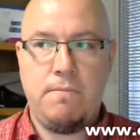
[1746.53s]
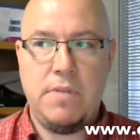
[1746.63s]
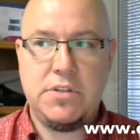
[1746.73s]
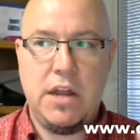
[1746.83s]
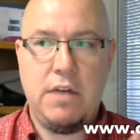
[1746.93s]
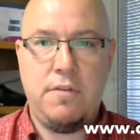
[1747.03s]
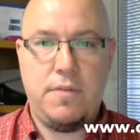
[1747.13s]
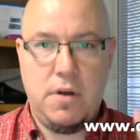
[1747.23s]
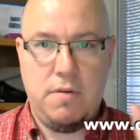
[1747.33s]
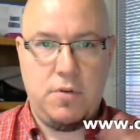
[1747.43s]
Instead of
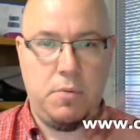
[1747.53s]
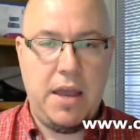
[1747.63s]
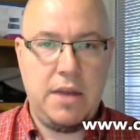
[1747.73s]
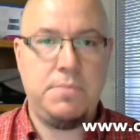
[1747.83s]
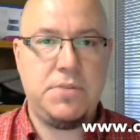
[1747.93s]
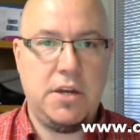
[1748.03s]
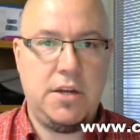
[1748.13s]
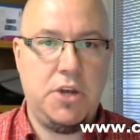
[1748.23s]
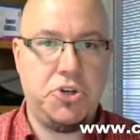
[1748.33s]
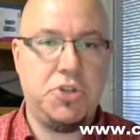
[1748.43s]
verbatim
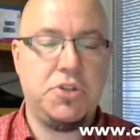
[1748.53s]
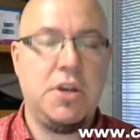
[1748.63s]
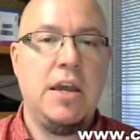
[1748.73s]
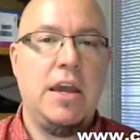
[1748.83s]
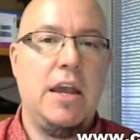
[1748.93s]
citations,